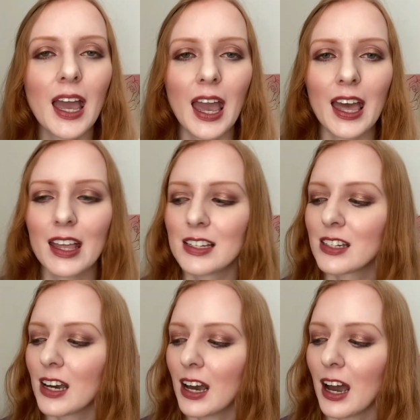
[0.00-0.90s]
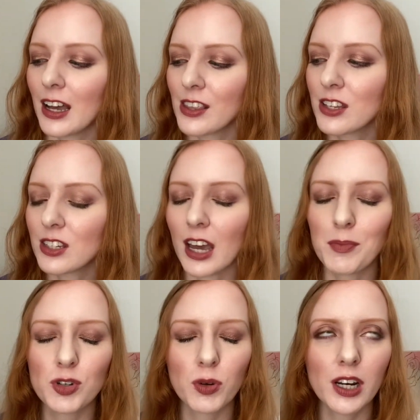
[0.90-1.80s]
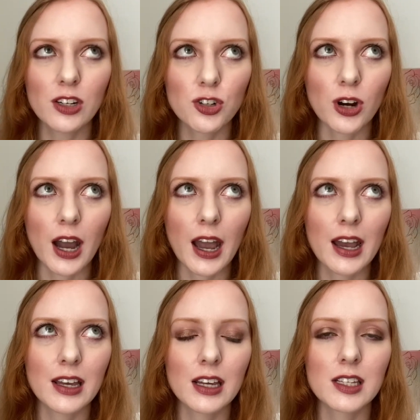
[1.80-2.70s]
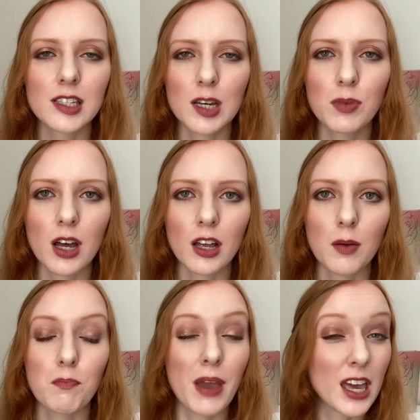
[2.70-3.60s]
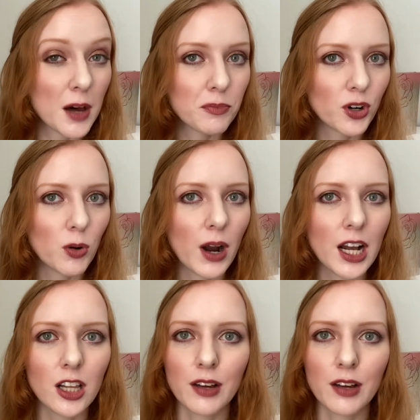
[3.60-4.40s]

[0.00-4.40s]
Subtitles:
And this, I've been wanting to try Sigma makeup for a while.